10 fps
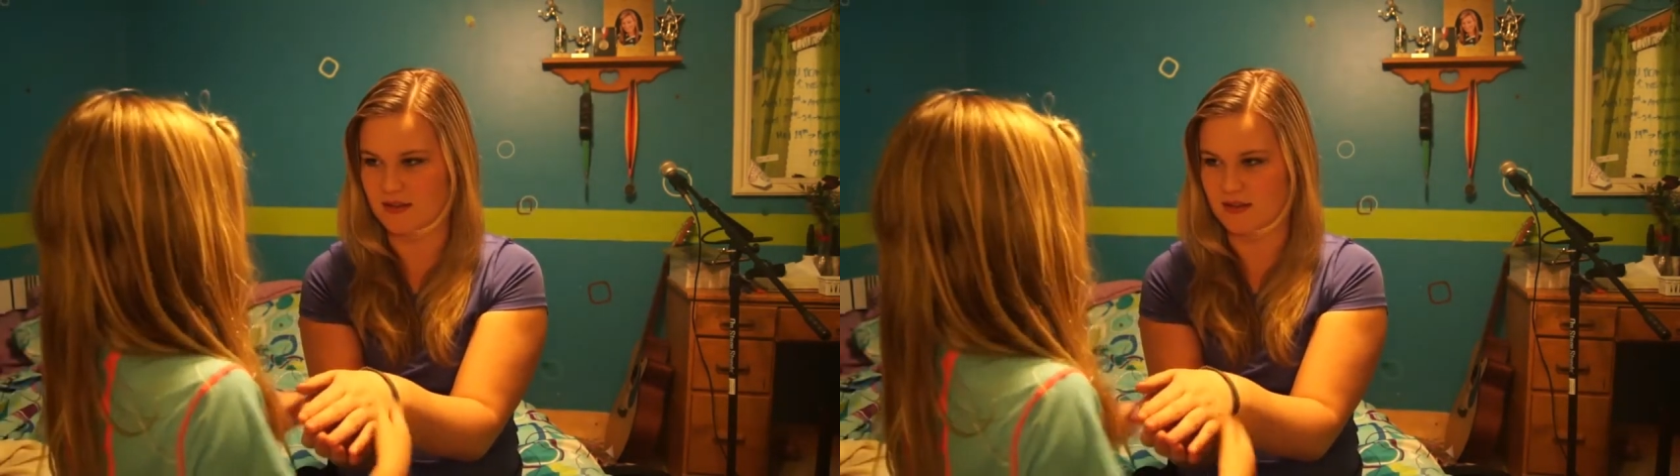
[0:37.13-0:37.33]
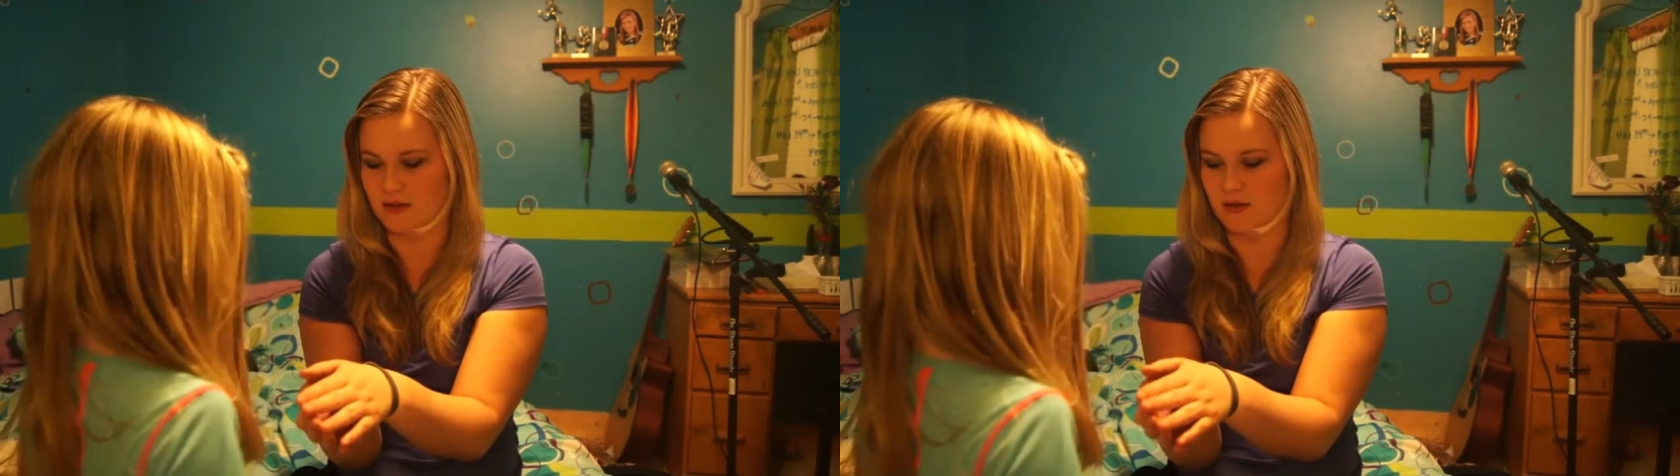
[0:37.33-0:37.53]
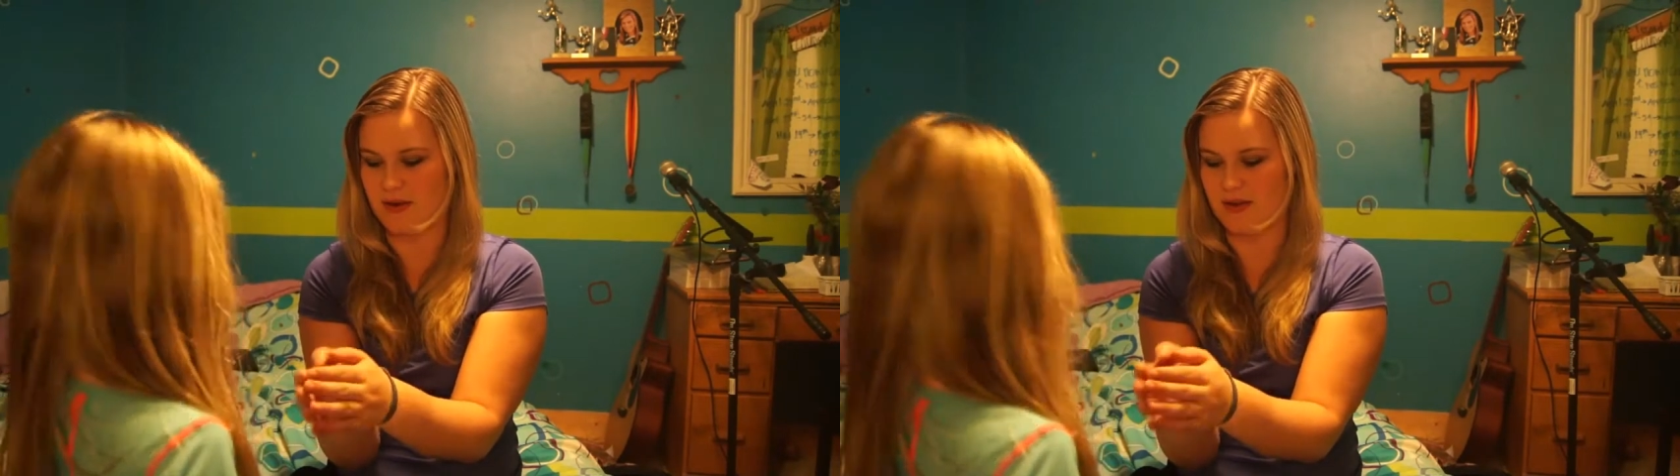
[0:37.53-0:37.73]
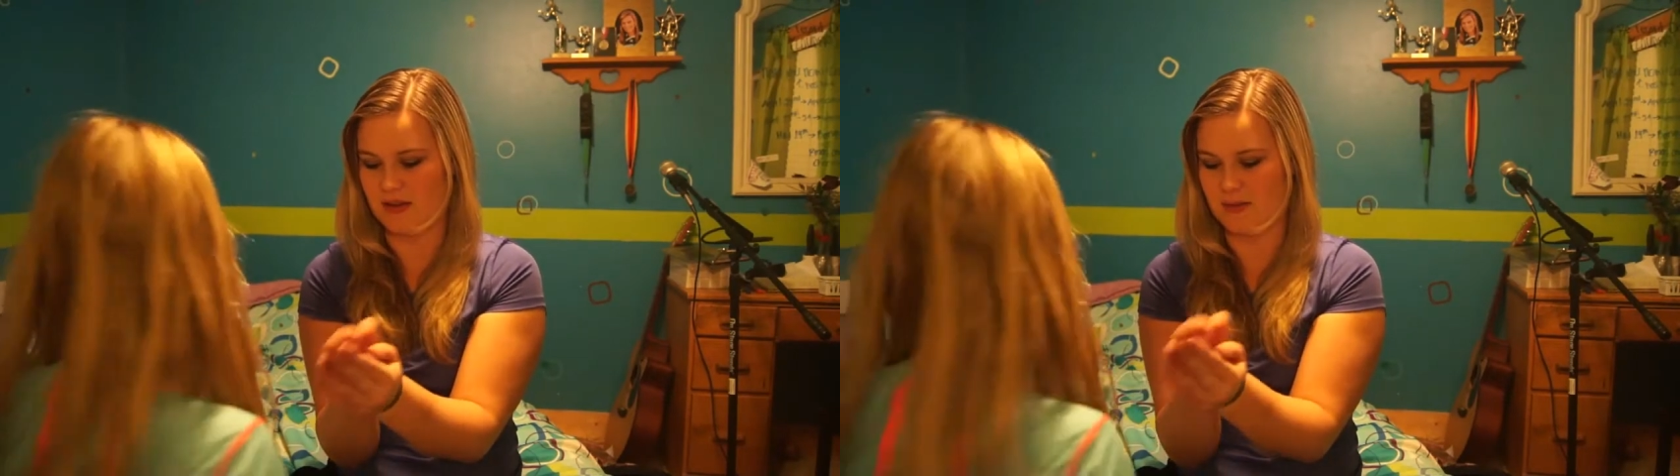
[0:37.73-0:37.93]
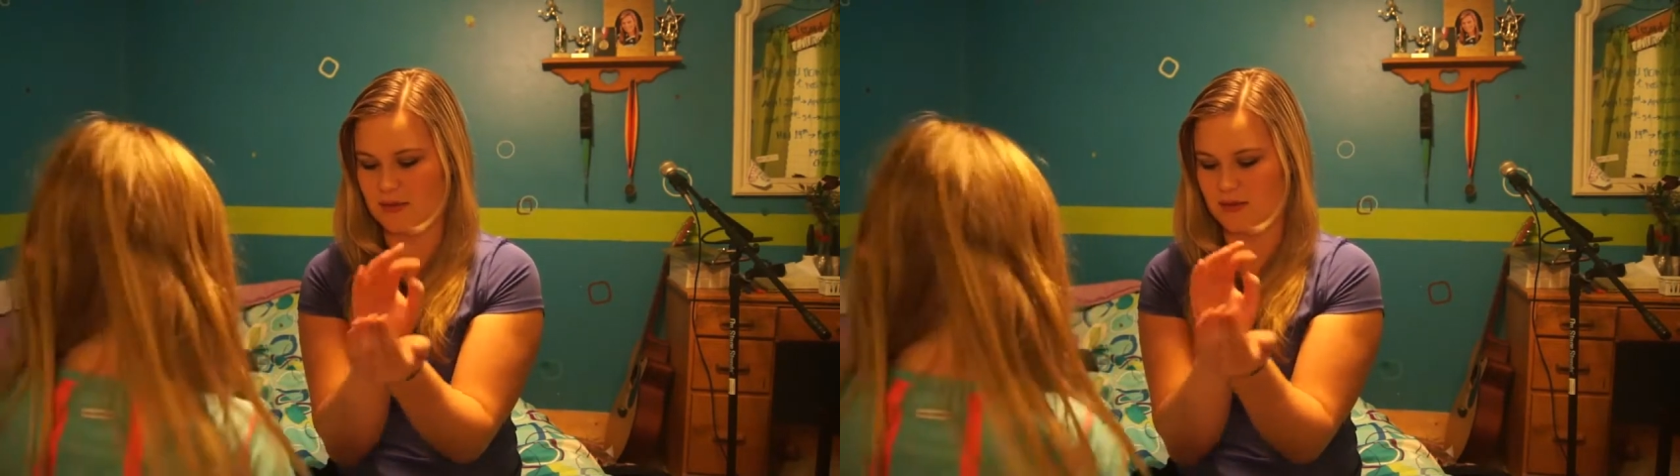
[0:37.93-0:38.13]
Did you know a
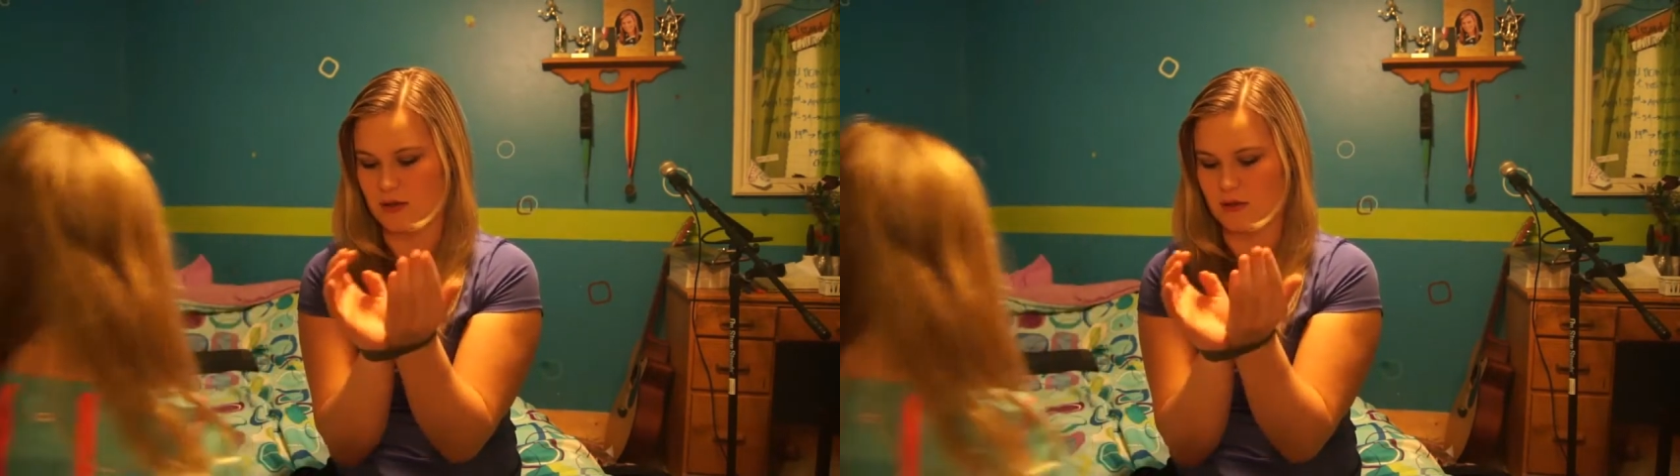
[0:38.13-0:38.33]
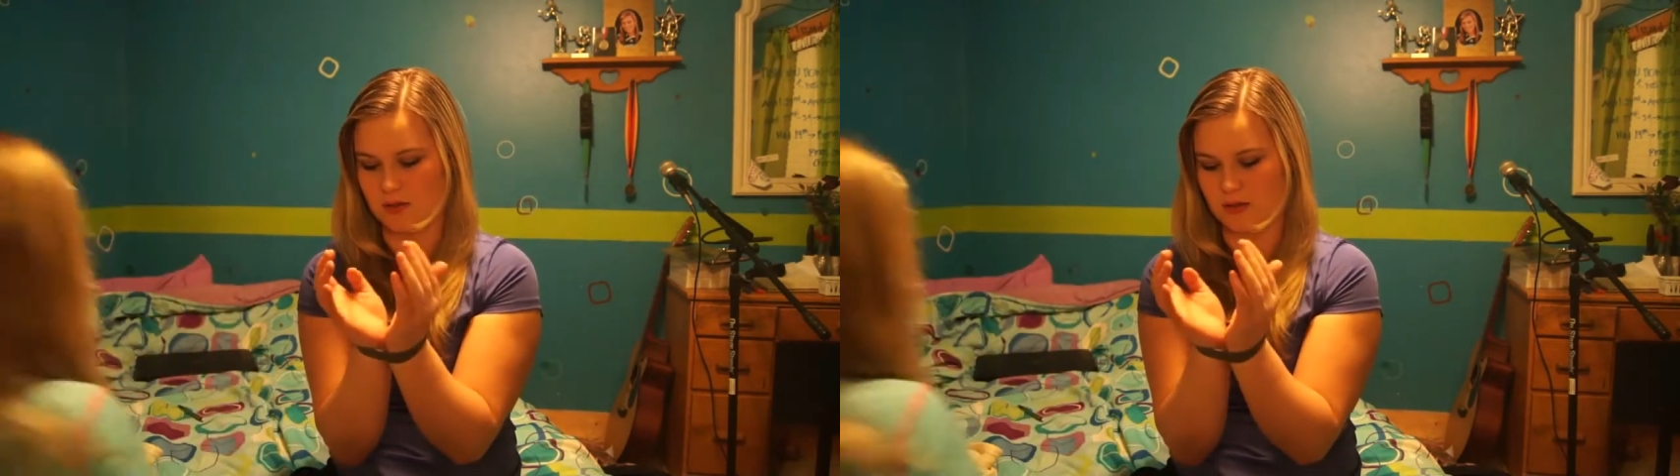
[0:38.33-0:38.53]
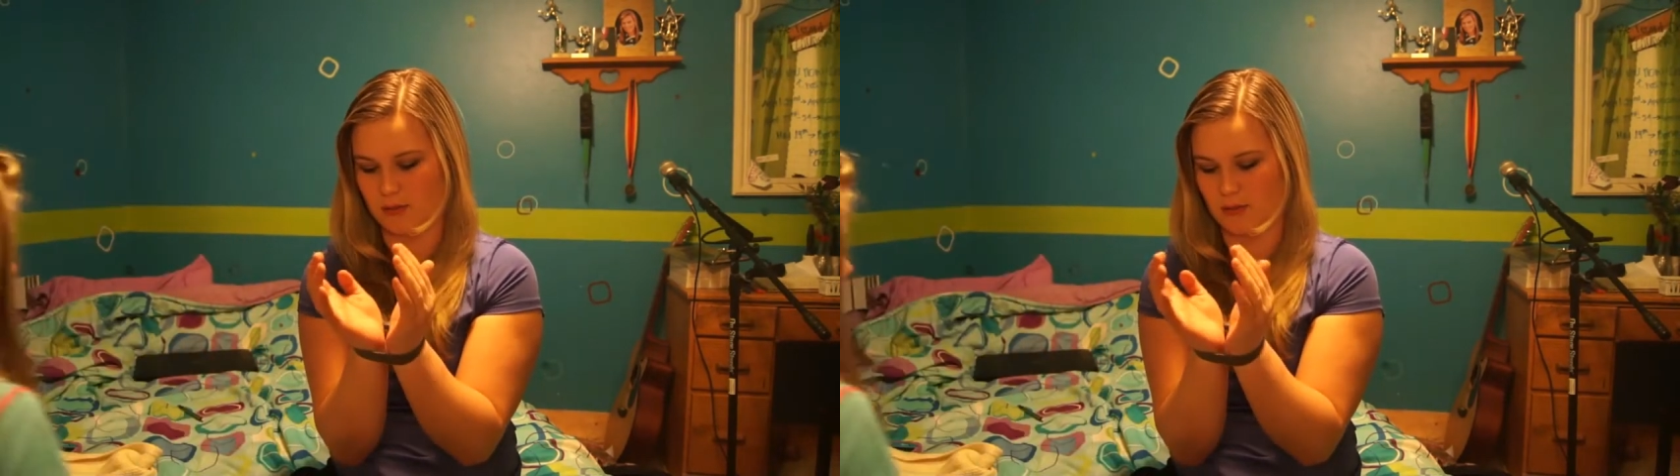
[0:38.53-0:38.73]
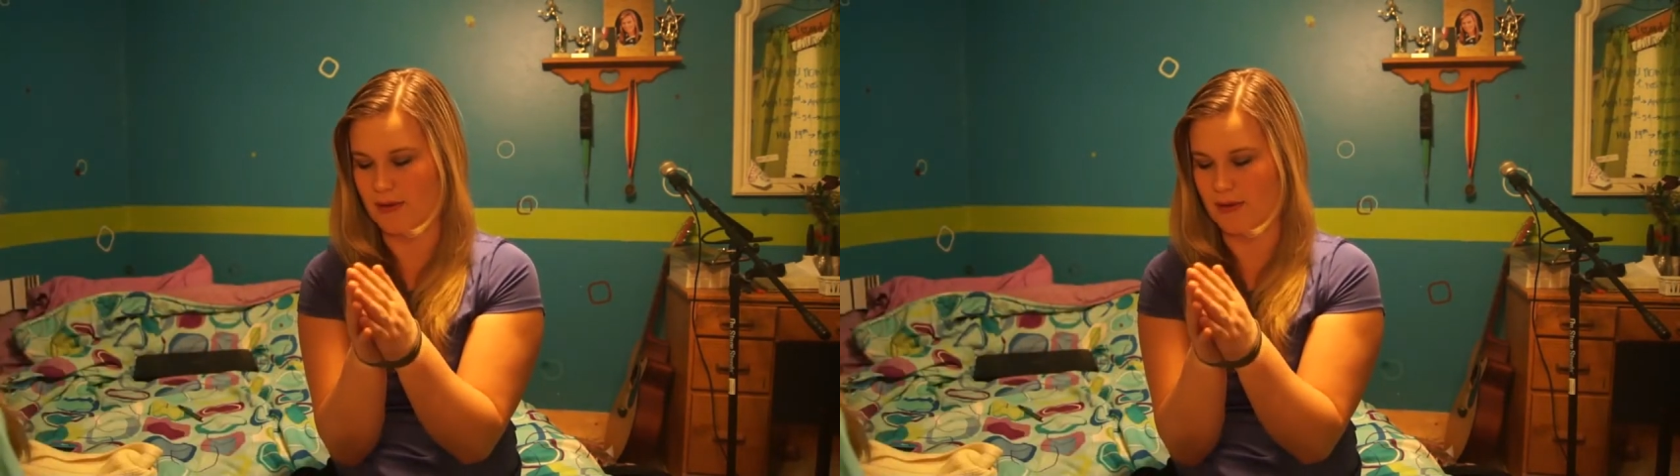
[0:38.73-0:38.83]
bracelet's supposed to go on only